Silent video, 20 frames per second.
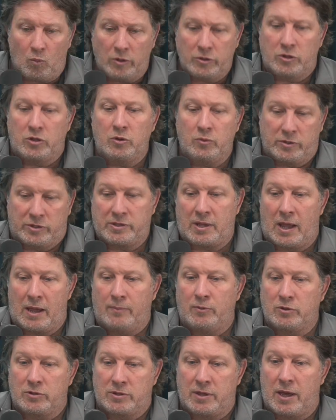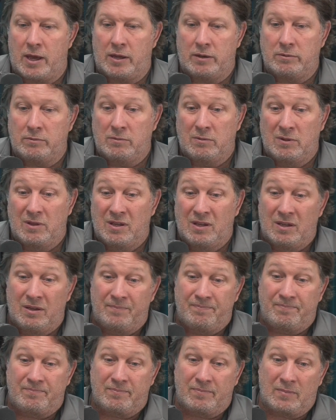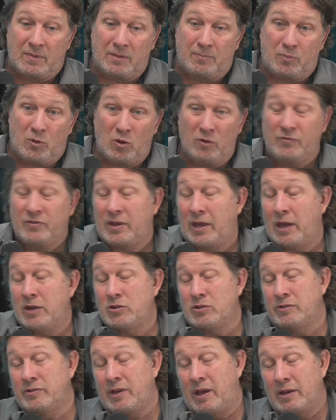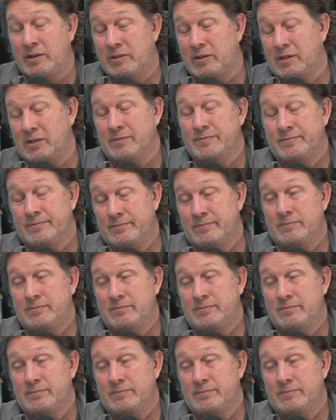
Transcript: Once you establish that, purification's icing.